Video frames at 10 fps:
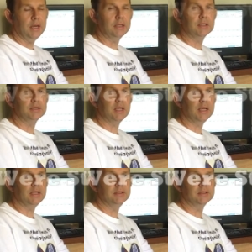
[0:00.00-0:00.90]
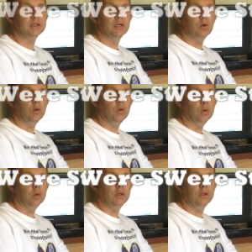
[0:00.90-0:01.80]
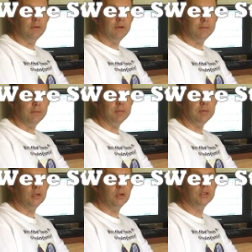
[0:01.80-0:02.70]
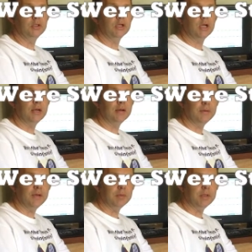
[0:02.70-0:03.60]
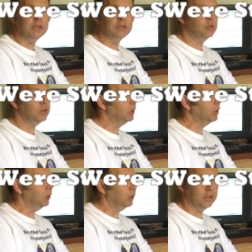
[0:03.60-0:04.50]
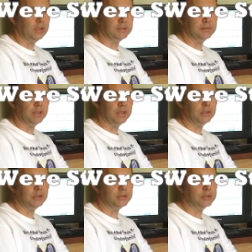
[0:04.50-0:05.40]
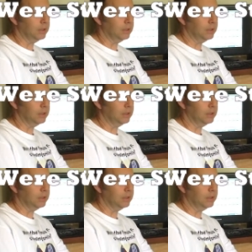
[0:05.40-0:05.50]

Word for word: and it contains all of our family knowledge and our family history on a classification